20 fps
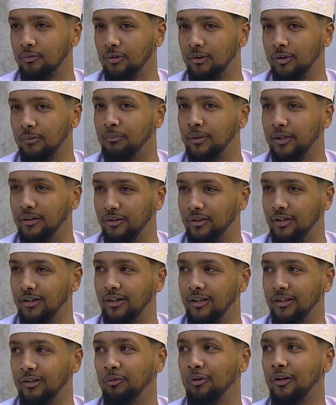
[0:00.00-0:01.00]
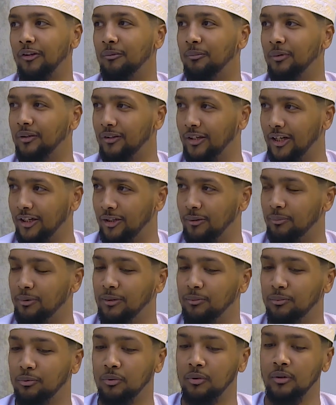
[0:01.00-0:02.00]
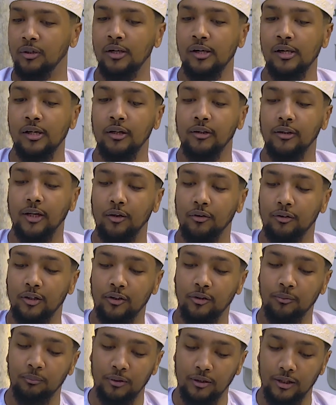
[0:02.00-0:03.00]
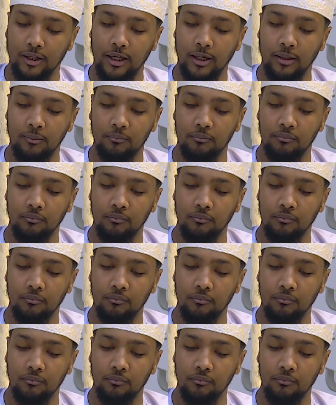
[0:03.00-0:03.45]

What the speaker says: the Bandar, and we have the Bandari people. Now, this became